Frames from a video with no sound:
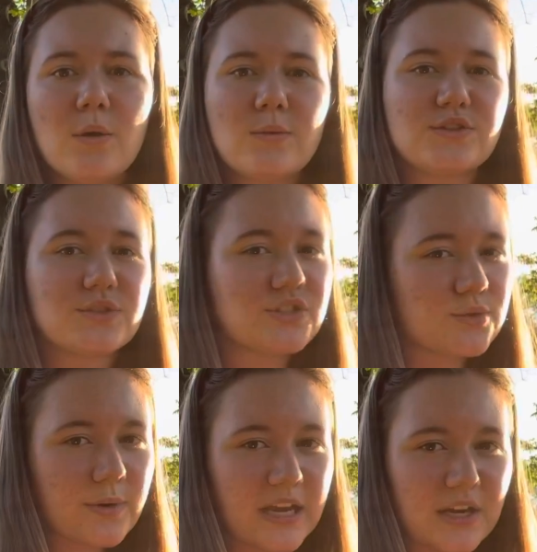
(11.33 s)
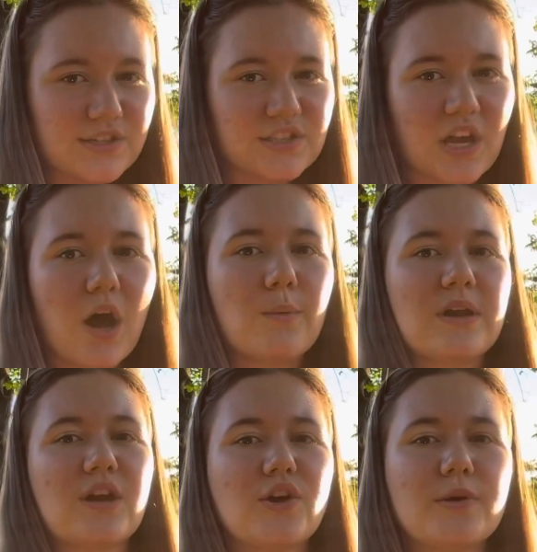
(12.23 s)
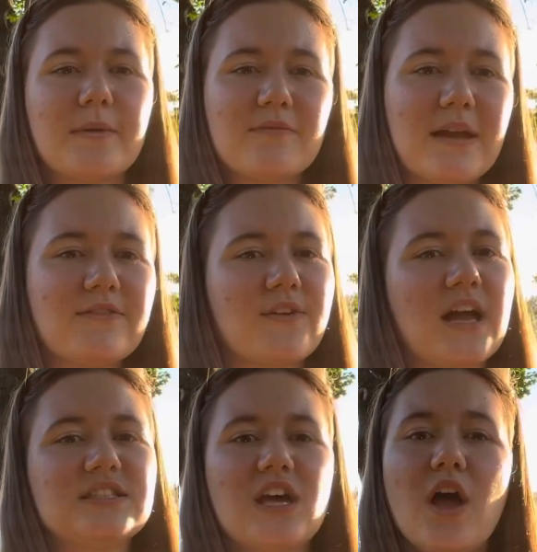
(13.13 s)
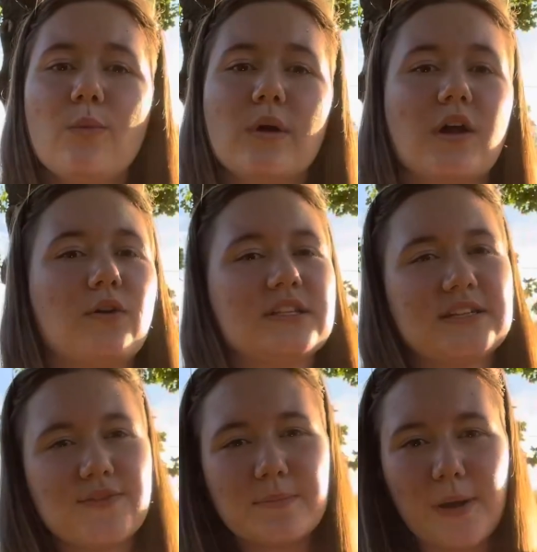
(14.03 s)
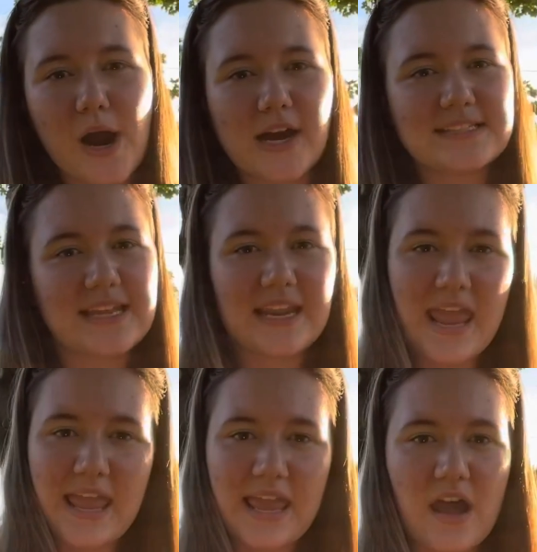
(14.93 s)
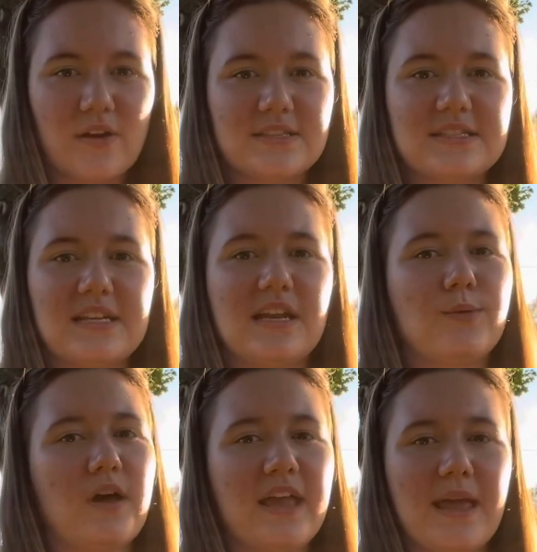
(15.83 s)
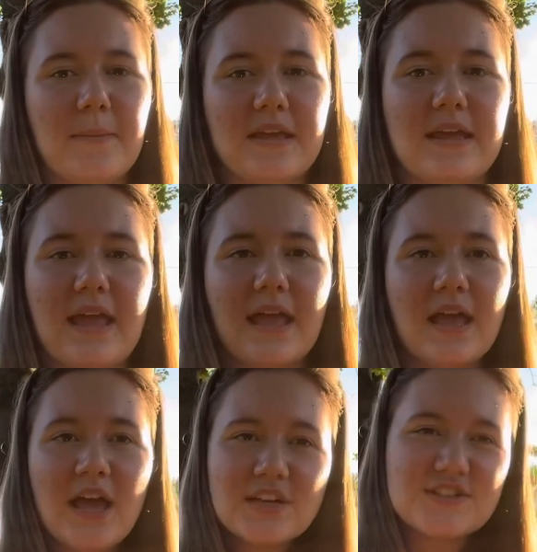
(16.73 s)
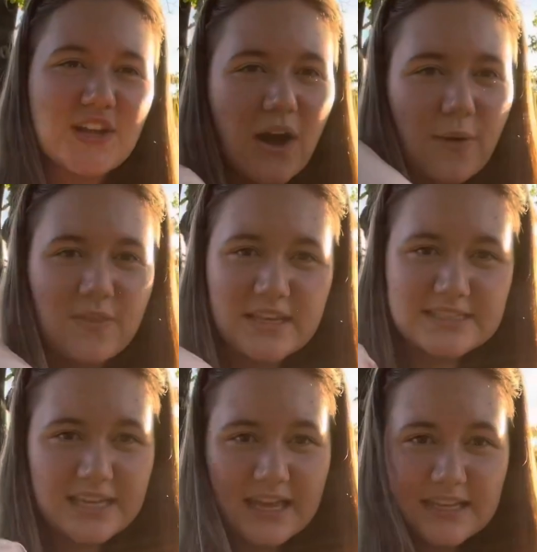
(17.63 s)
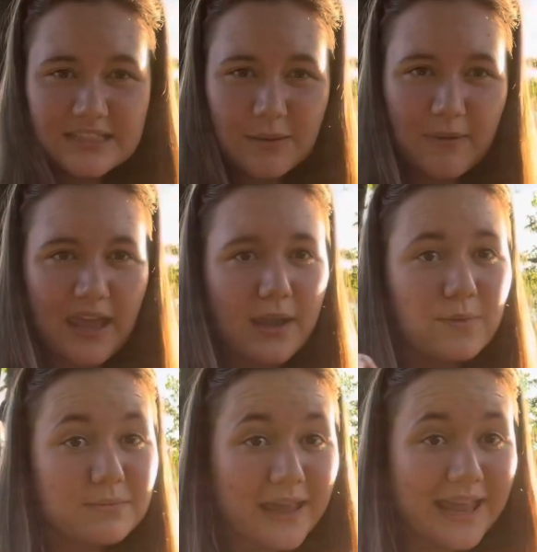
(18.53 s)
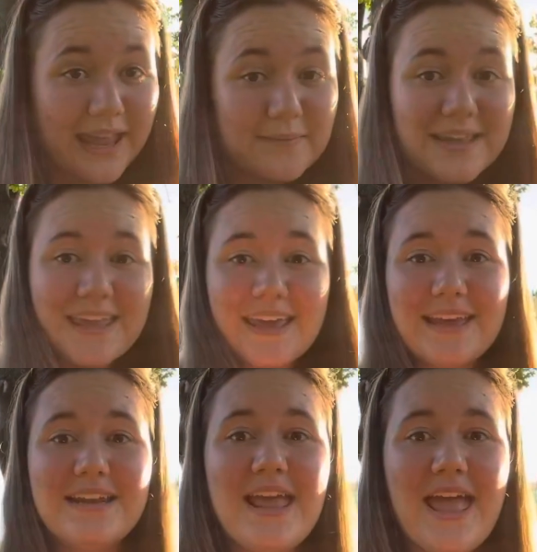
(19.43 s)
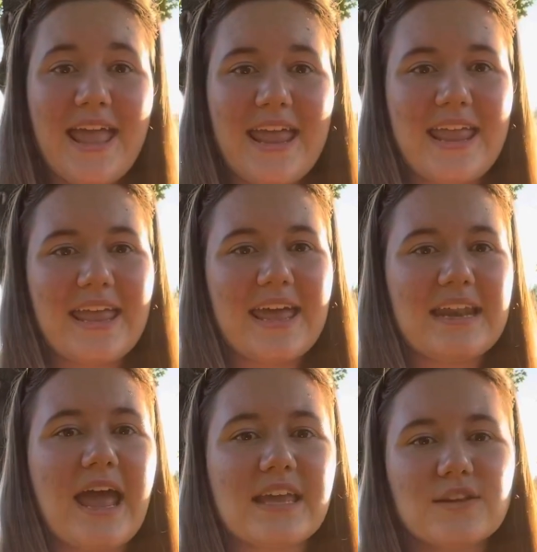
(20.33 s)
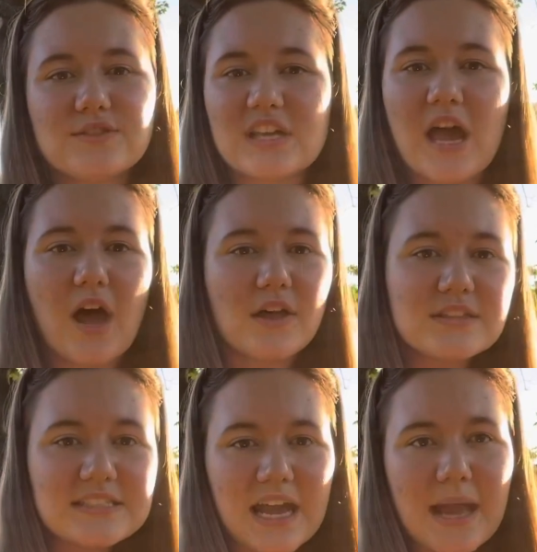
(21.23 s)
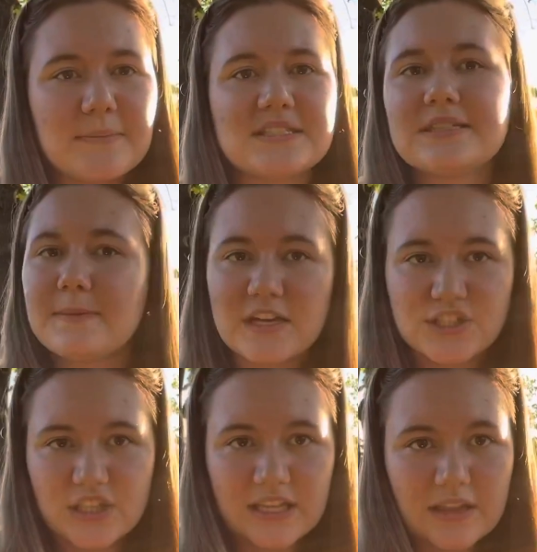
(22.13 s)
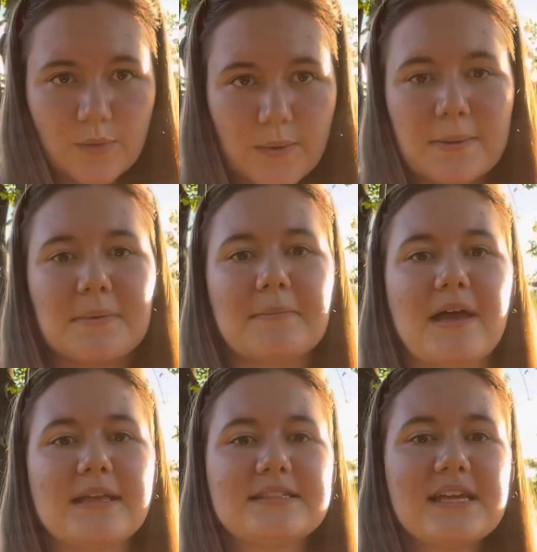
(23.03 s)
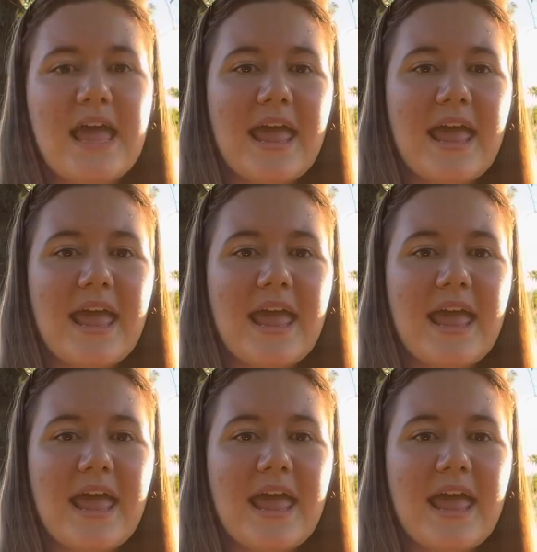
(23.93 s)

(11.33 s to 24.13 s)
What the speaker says: which was 3 years ago, when a group of my friends would go to different parks and hang out and study while hammocking. So this is the bag with my hammock in, and I use it all the time, especially in the warmer months.